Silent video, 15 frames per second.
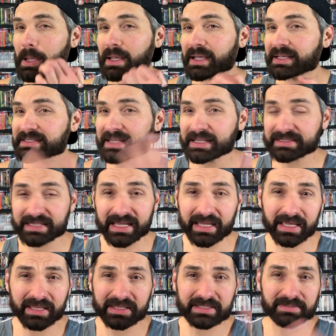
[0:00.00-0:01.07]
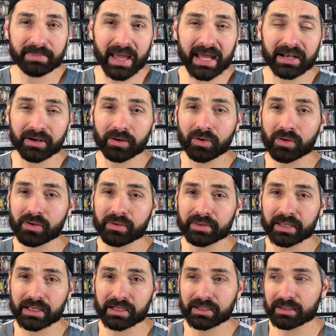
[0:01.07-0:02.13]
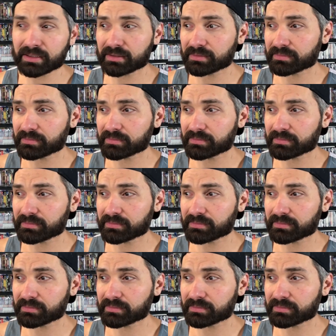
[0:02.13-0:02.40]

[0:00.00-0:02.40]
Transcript: he's not taking this bad at all that